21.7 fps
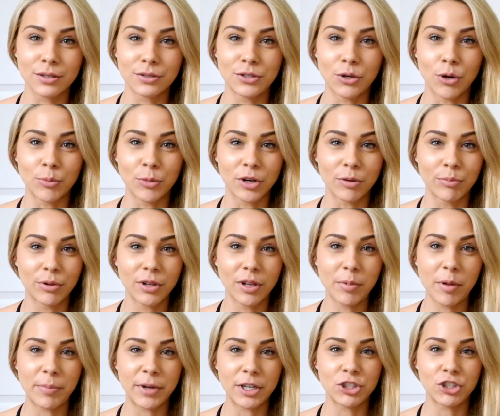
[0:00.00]
So I'm going to pull
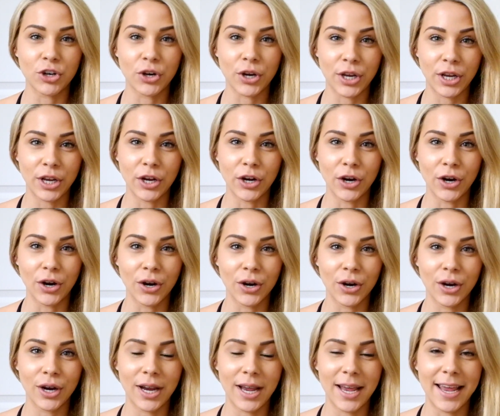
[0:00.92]
up a picture here
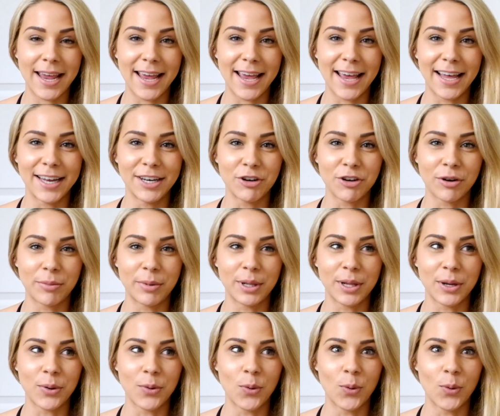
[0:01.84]
and you're going to be like,